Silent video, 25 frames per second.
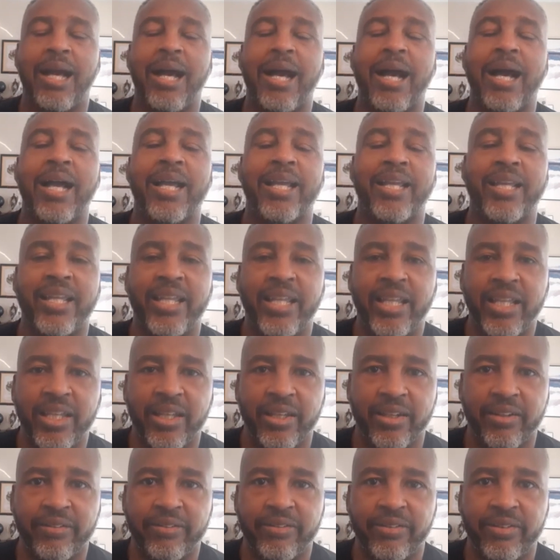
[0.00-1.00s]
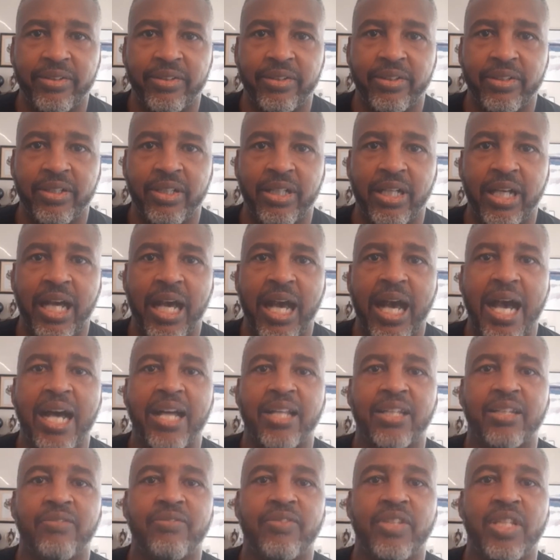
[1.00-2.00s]
I give
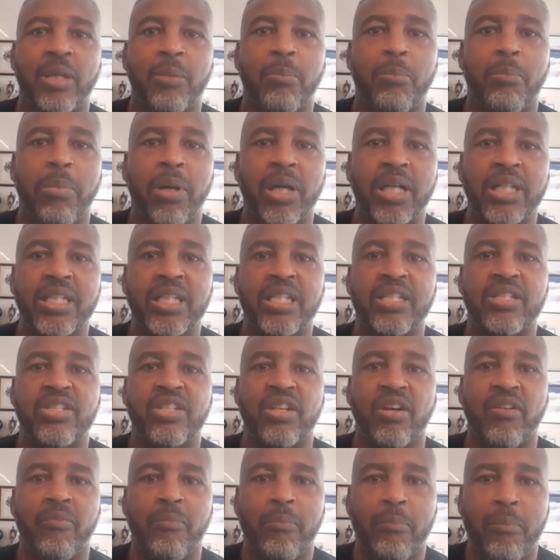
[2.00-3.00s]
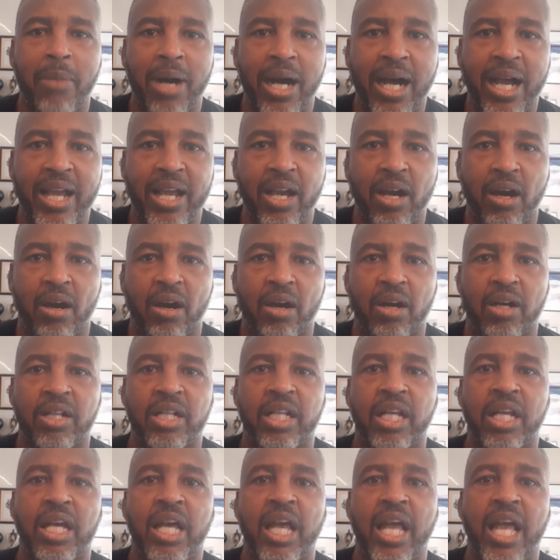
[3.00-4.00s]
out of the abundance of my heart
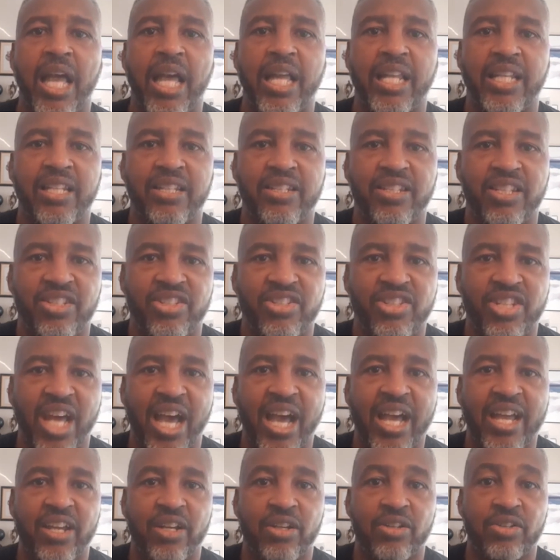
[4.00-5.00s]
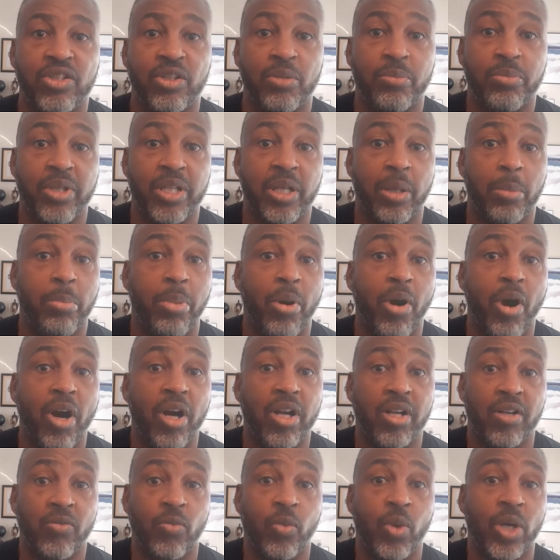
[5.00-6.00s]
and a desire to be a
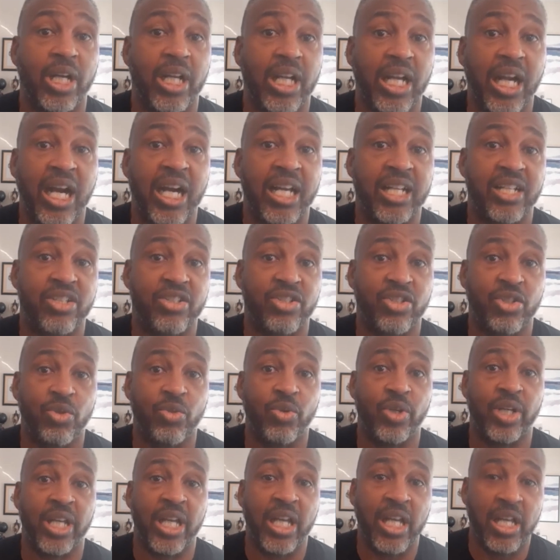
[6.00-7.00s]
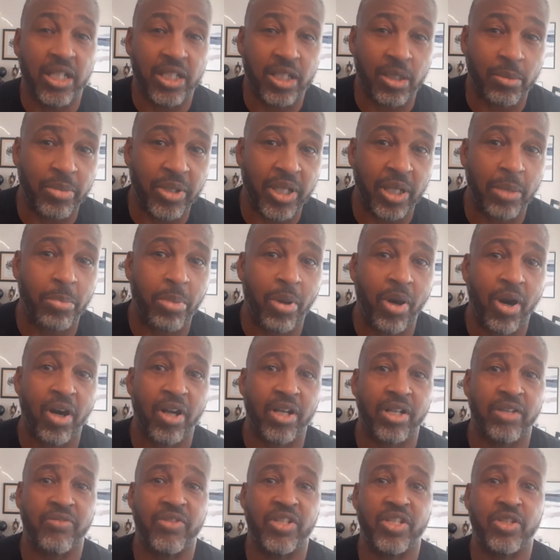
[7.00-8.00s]
part of what God is doing, to be a
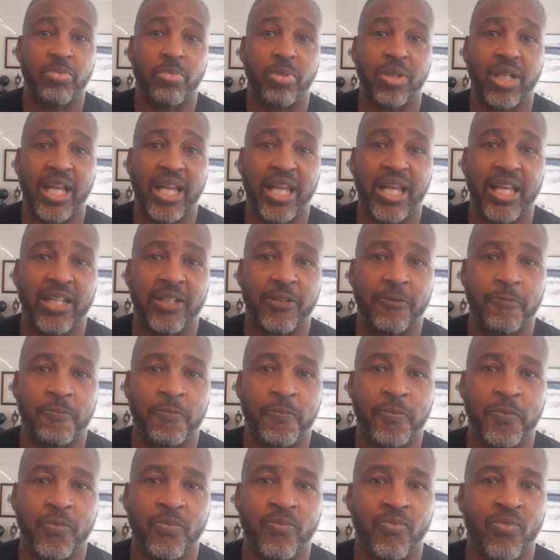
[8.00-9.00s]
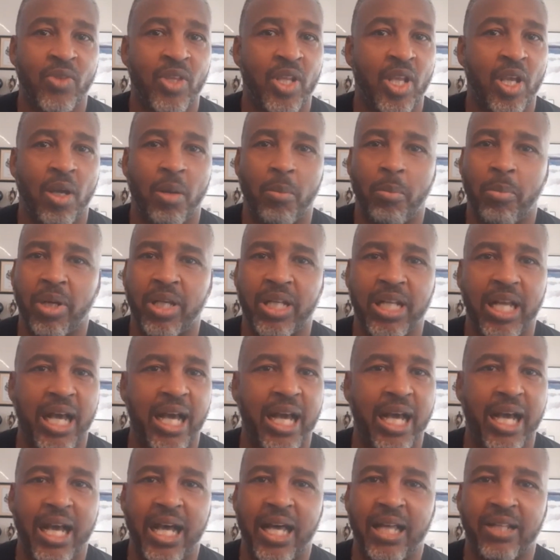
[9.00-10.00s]
part of his plan. But
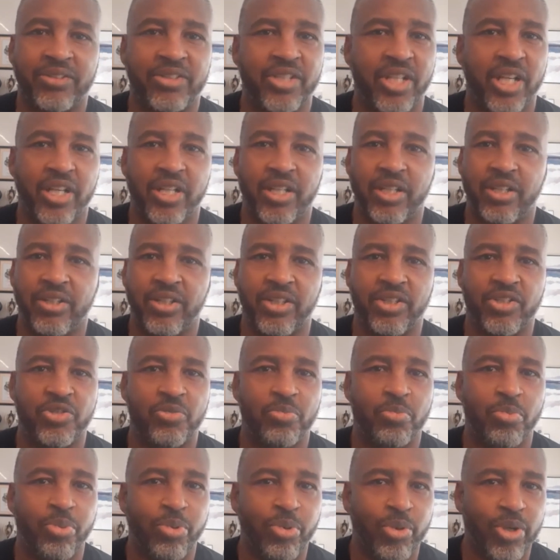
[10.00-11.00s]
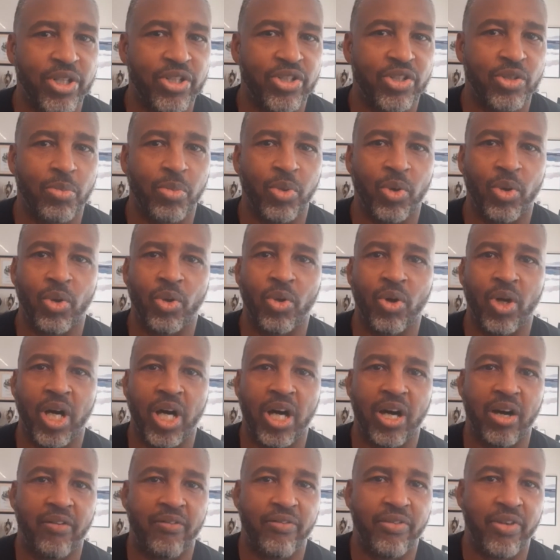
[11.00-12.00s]
I'll tell you, this principle
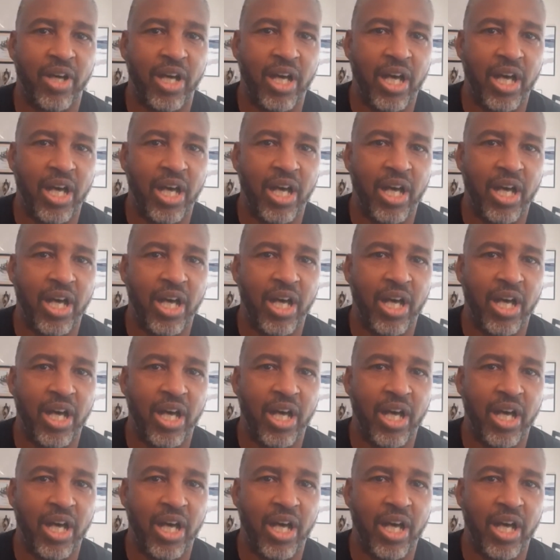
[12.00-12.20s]
of